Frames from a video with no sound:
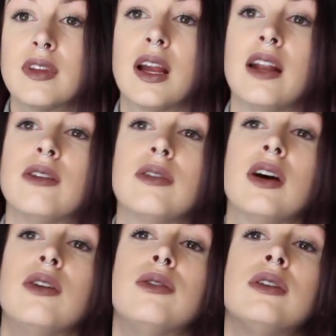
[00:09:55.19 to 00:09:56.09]
I don't
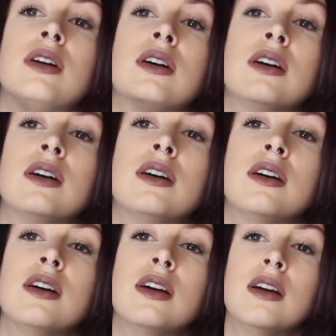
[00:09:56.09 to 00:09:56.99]
know.
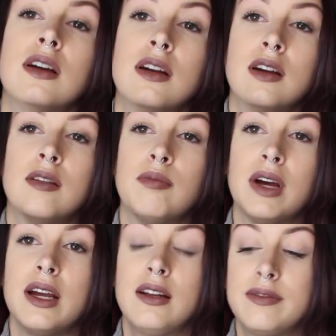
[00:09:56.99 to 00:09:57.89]

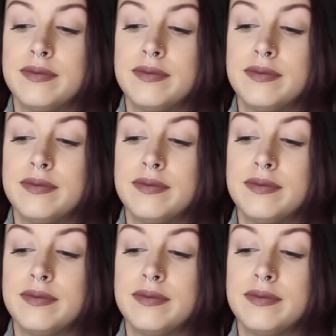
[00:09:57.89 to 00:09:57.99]
But